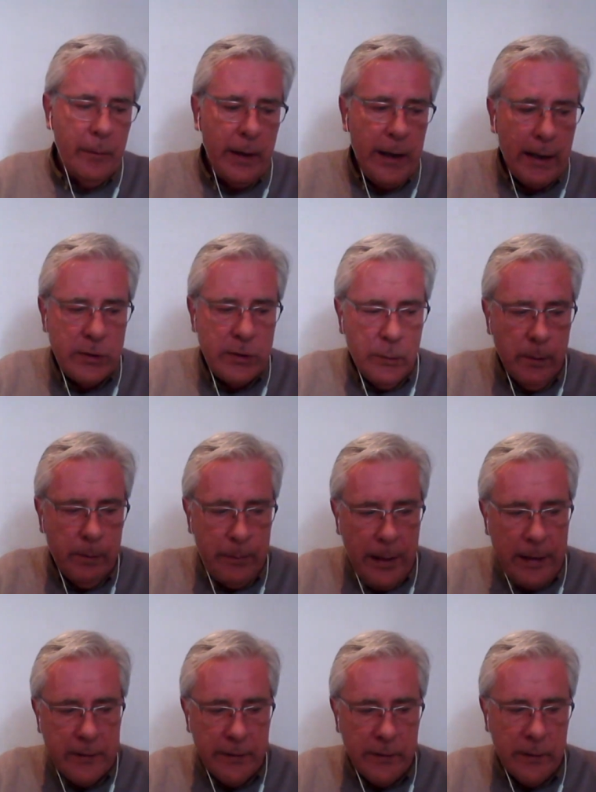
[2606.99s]
my actual
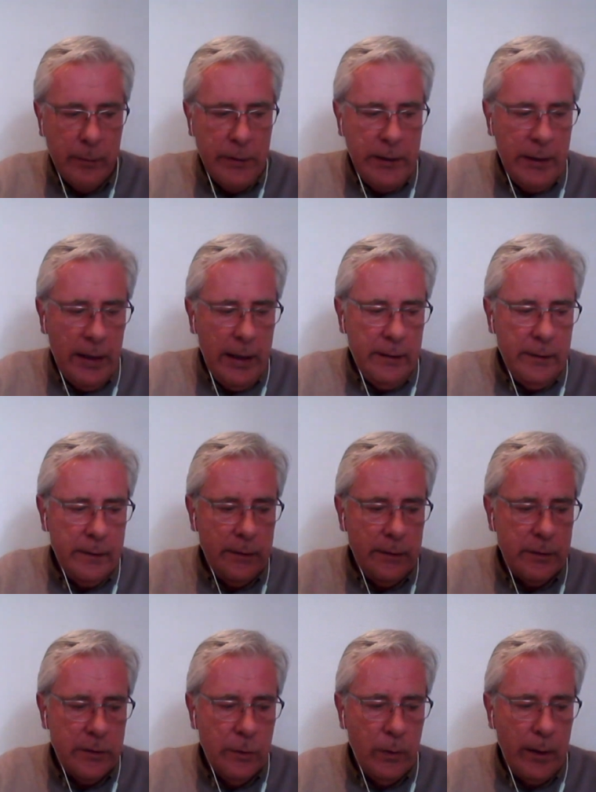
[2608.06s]
bets for the weekend,
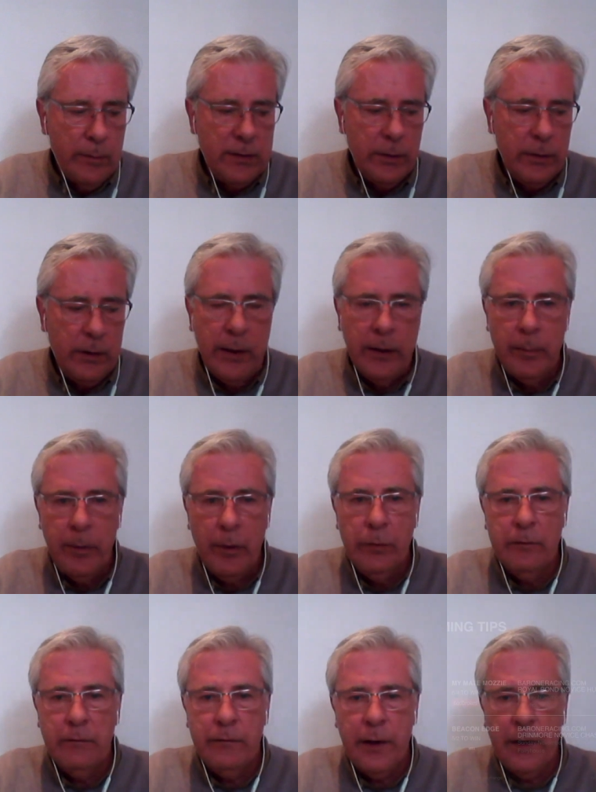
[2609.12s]
the two I was looking at are
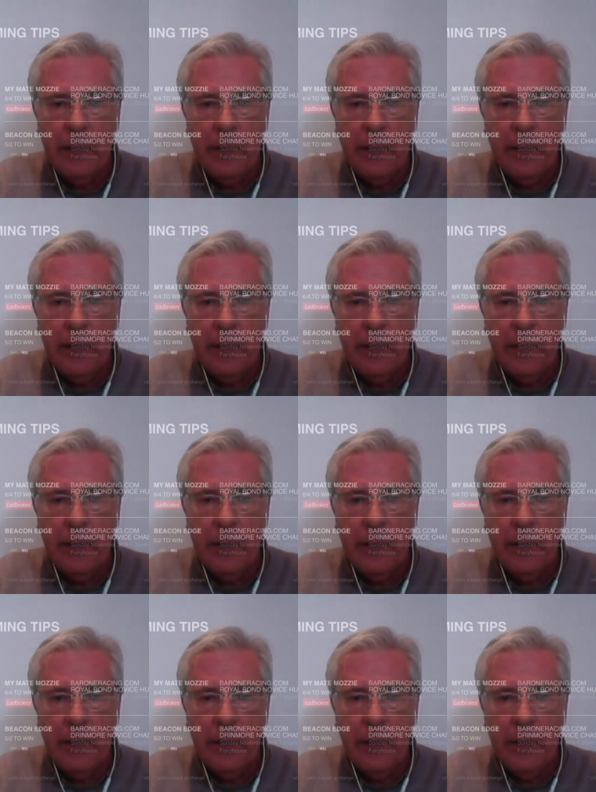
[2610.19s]
both